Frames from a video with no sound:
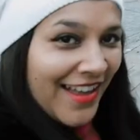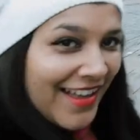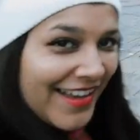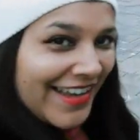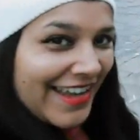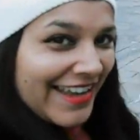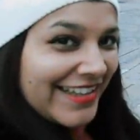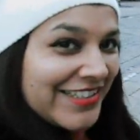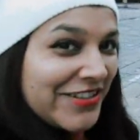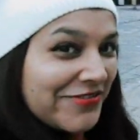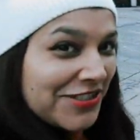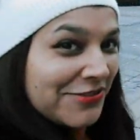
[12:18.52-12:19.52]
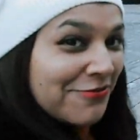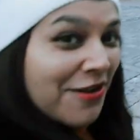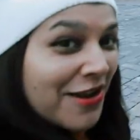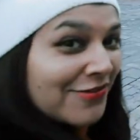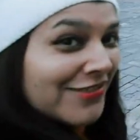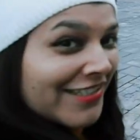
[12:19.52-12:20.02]
Okay, so we've just
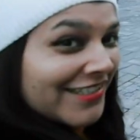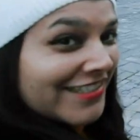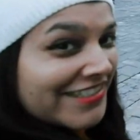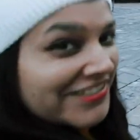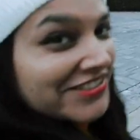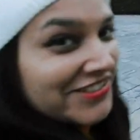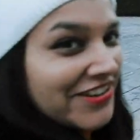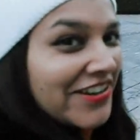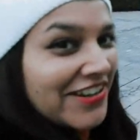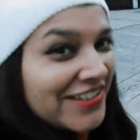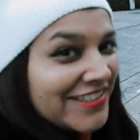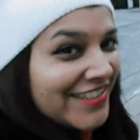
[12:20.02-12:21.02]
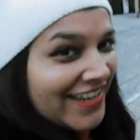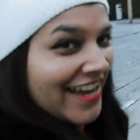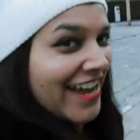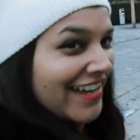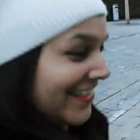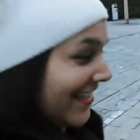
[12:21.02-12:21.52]
arrived into Gstaad uh,